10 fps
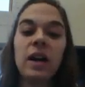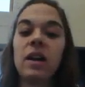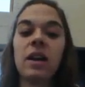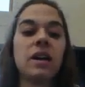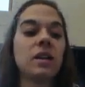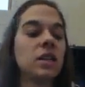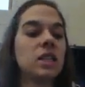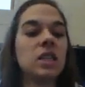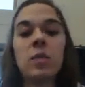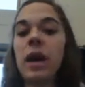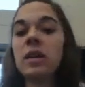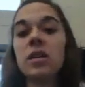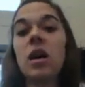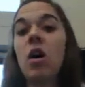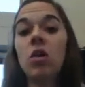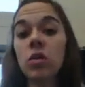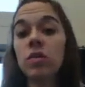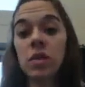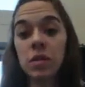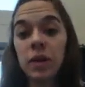And it kind of just spikes all
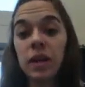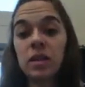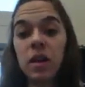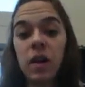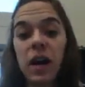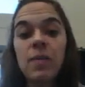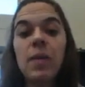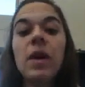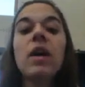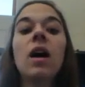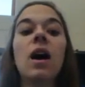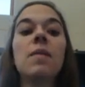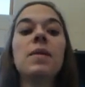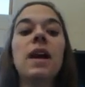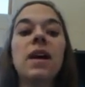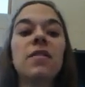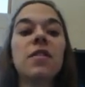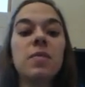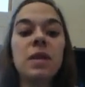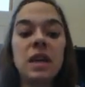over the place, all right? Now
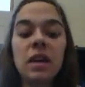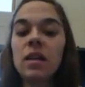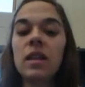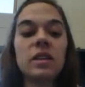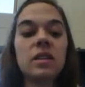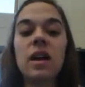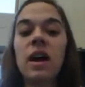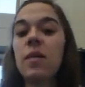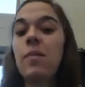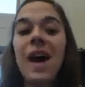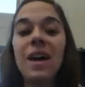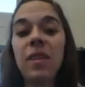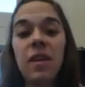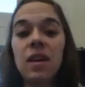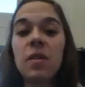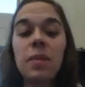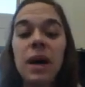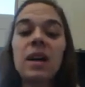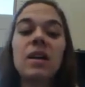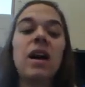for me, that's not a bad thing,
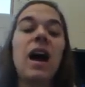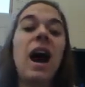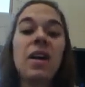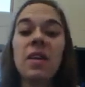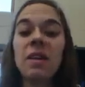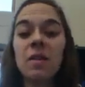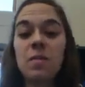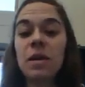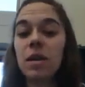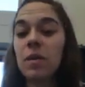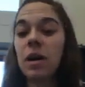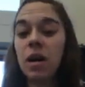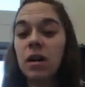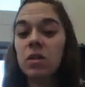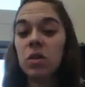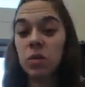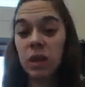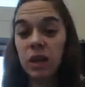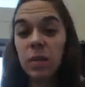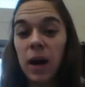but I think it would be a little bit hard to
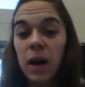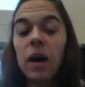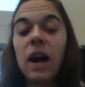read about.